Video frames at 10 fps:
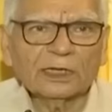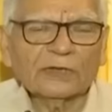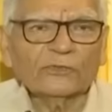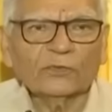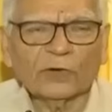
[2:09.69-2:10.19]

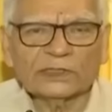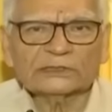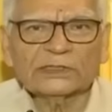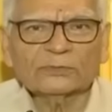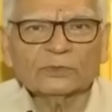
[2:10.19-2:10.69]
and if you
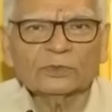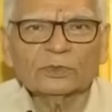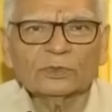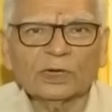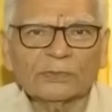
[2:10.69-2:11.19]
ask him
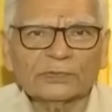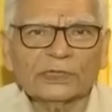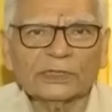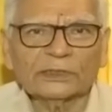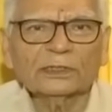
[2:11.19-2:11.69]
to
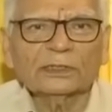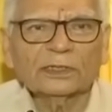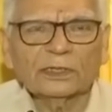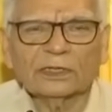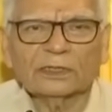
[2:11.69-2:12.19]
appear
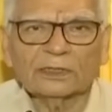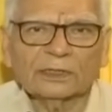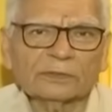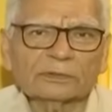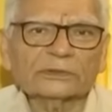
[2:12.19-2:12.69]
in
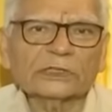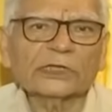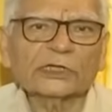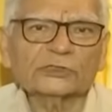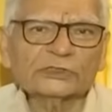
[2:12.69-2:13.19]
a, say,
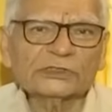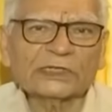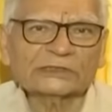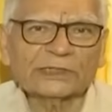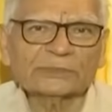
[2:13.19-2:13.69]

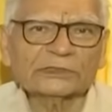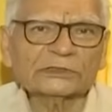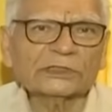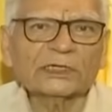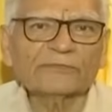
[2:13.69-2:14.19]
graduation
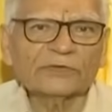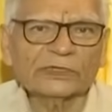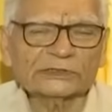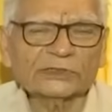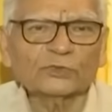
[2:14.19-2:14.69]
examination, and if he
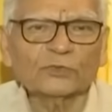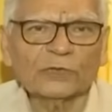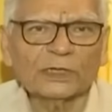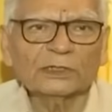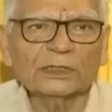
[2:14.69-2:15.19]
doesn't do
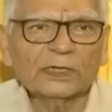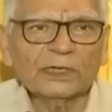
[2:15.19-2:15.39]
well,